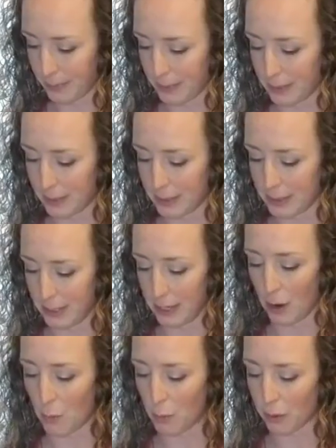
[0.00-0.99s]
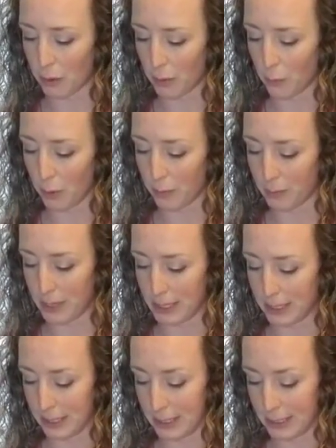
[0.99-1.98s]
Let's see. I'll work on one pizza
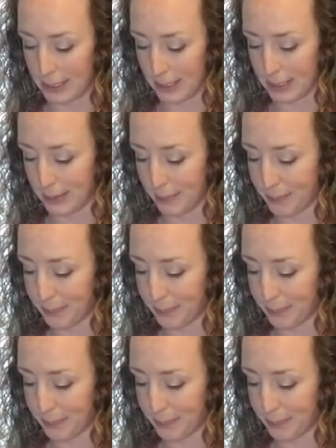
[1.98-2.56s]
at a time.